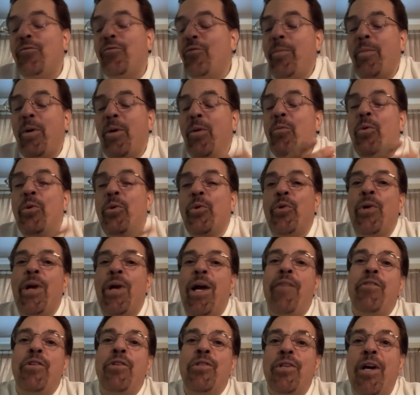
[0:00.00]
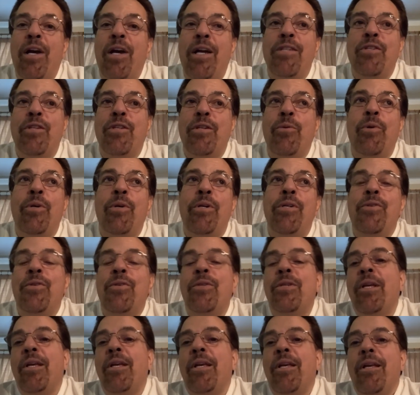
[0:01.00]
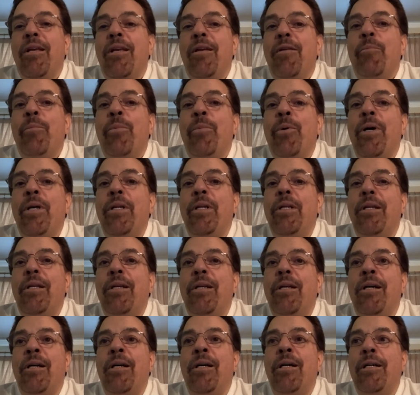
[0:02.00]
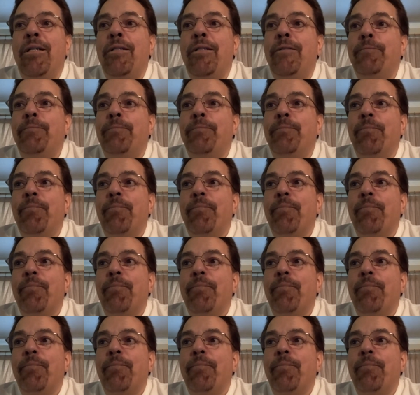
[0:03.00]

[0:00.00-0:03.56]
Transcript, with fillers: remember what their advertising was, but um,